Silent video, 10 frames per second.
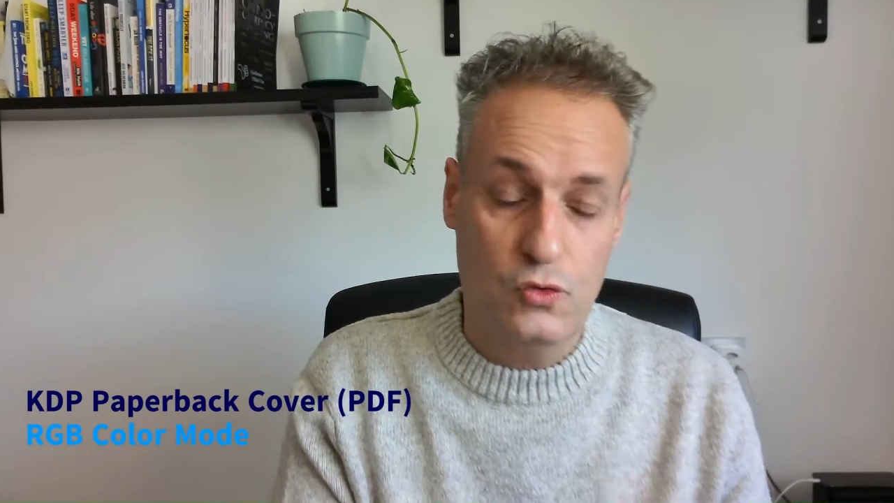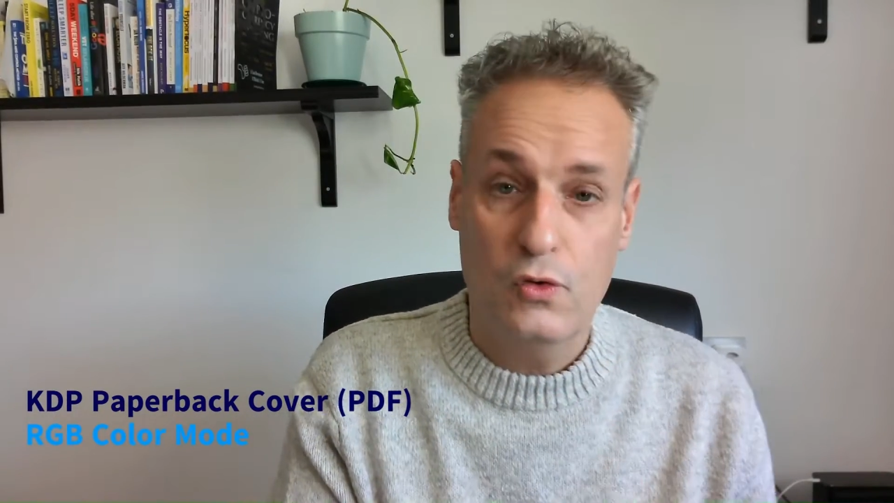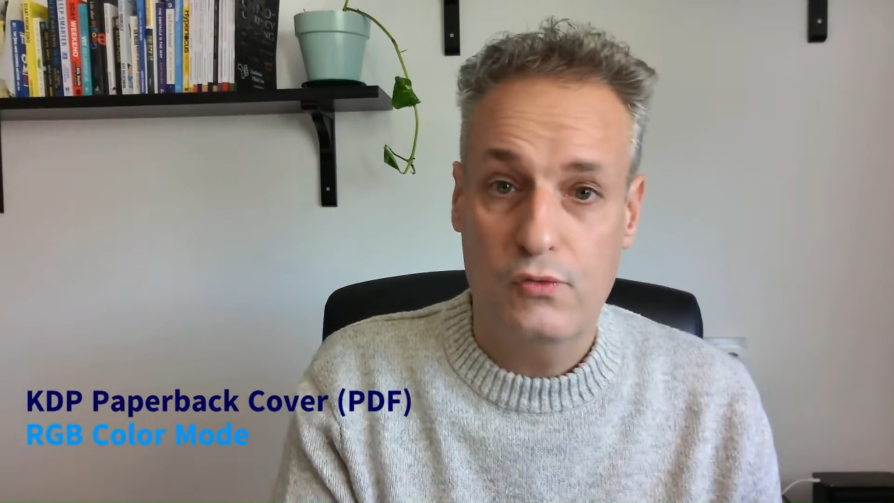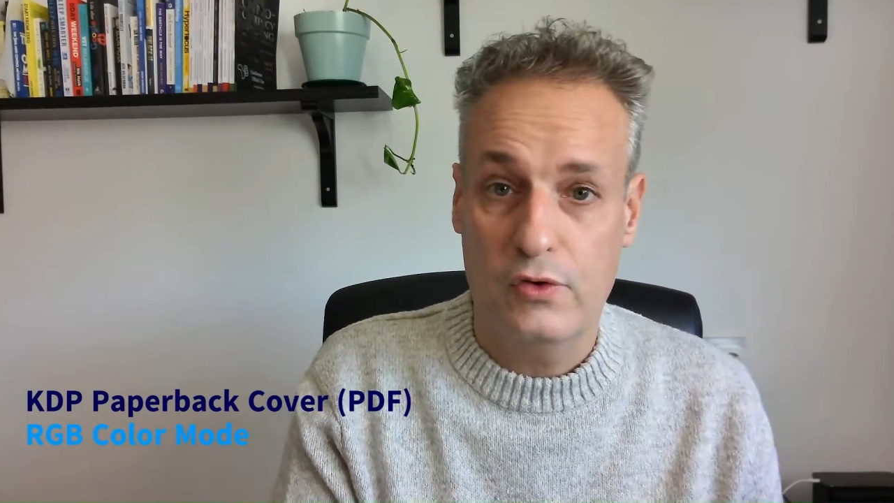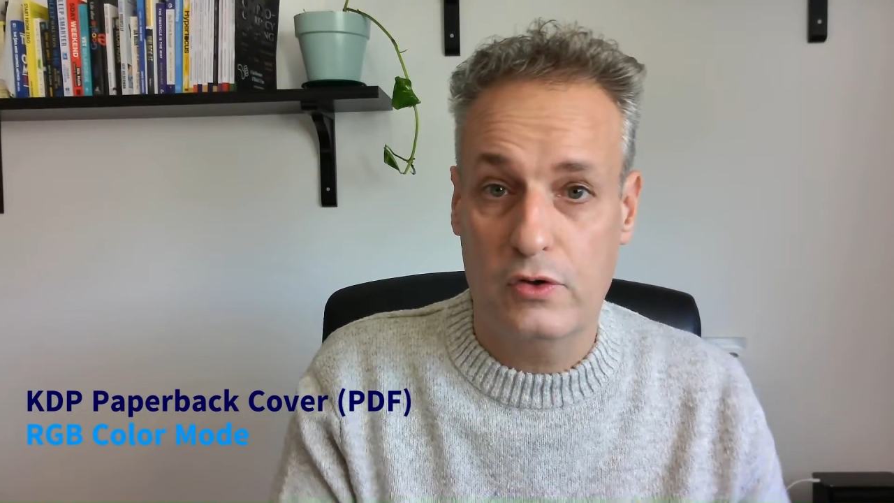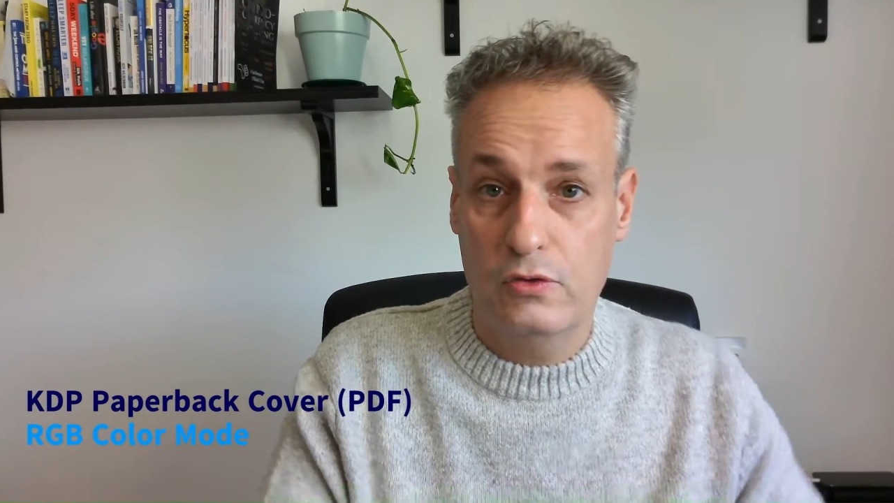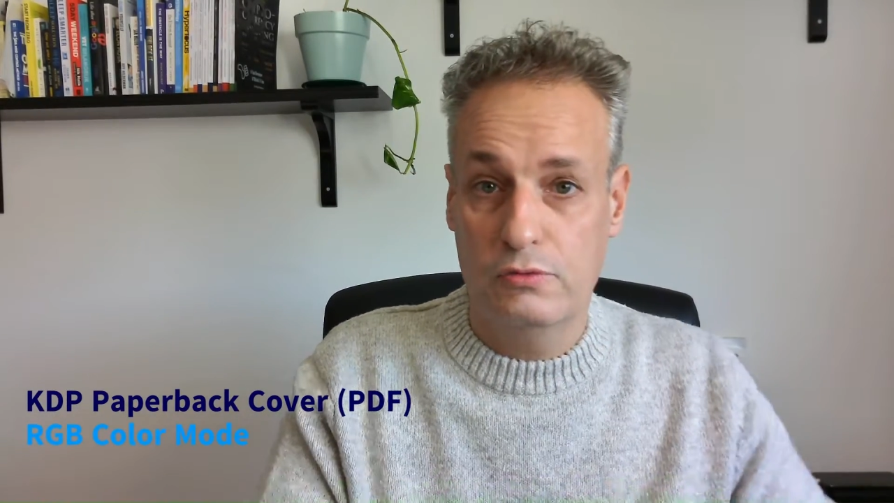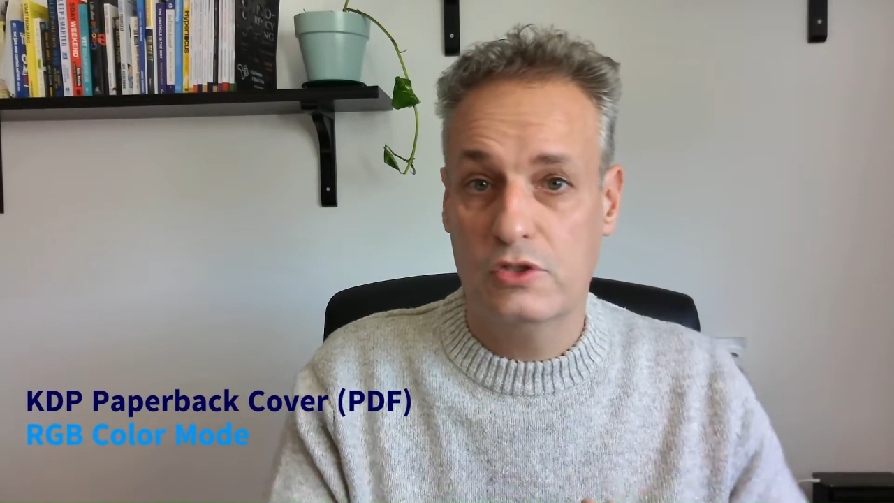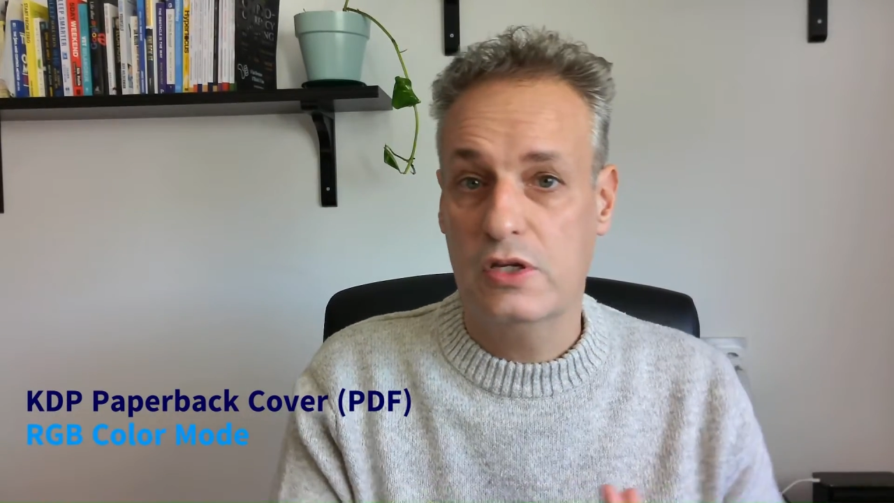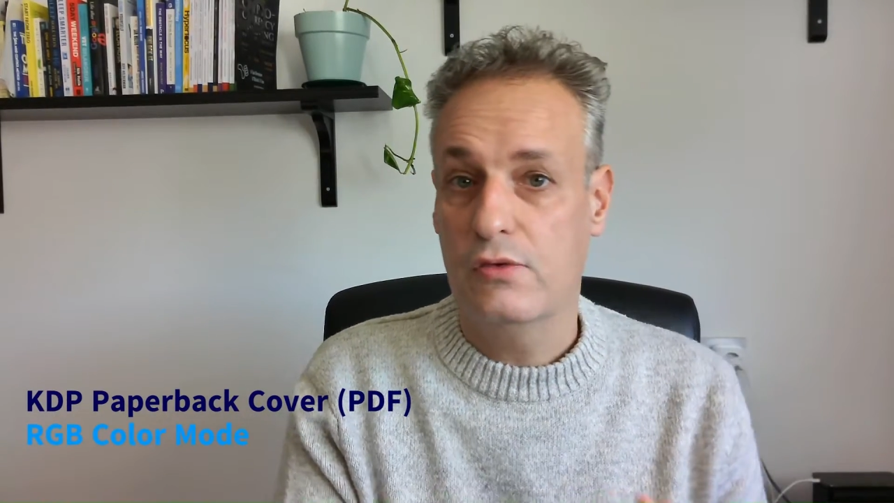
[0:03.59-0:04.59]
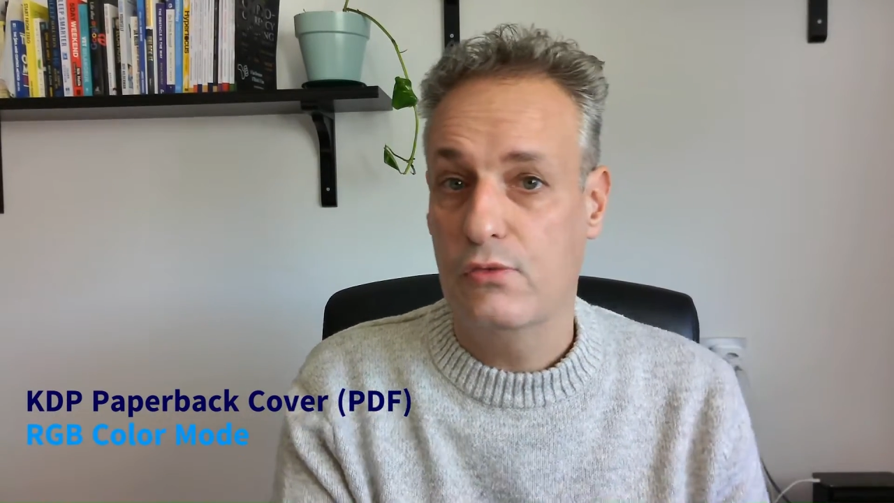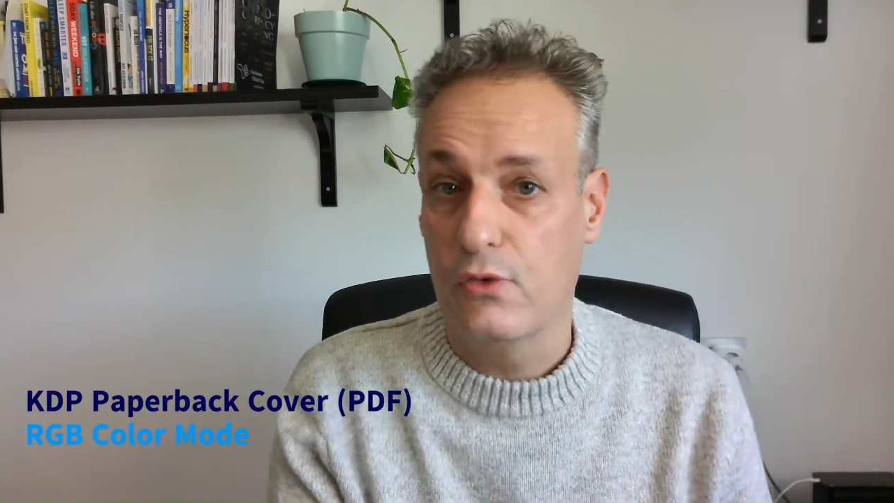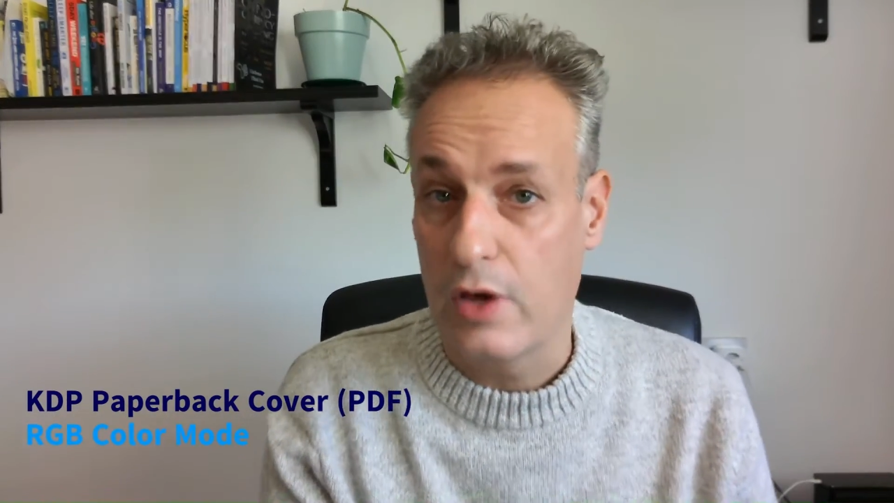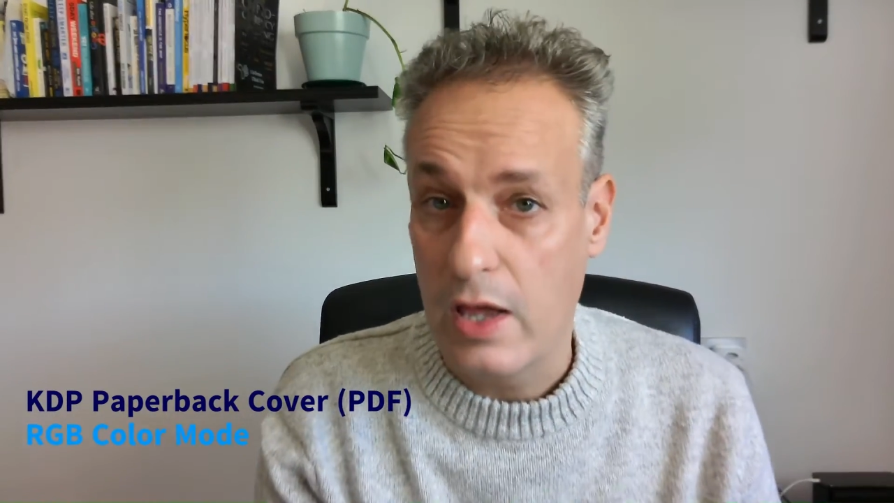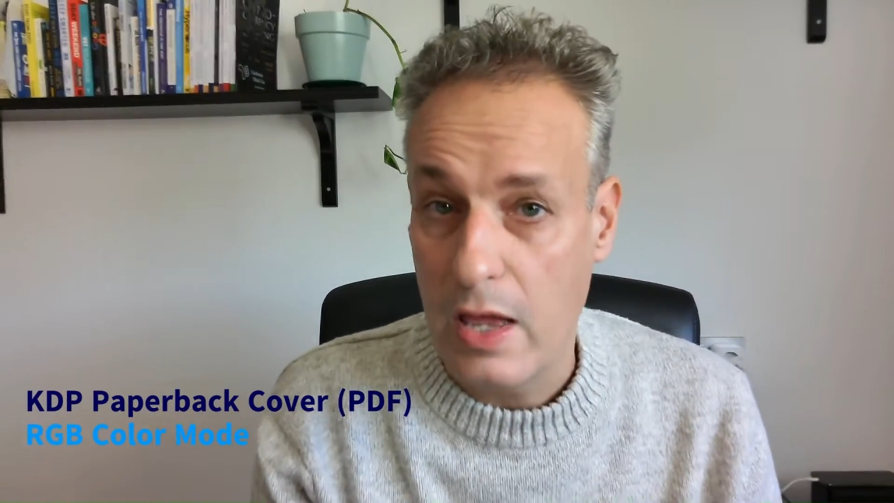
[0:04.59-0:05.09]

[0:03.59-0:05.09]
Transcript: cover you receive for